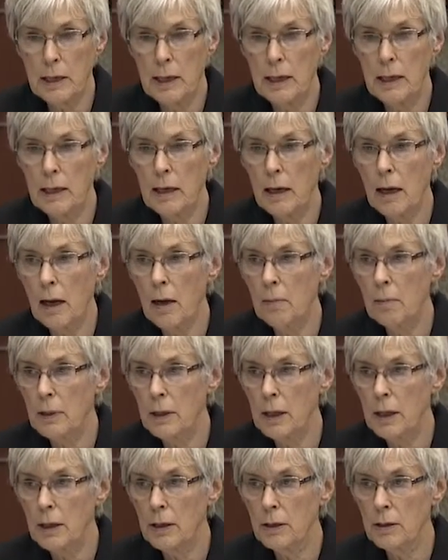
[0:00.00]
And in a couple
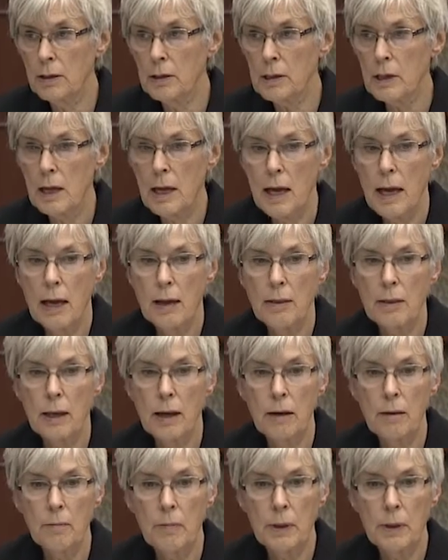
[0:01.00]
of years, they'll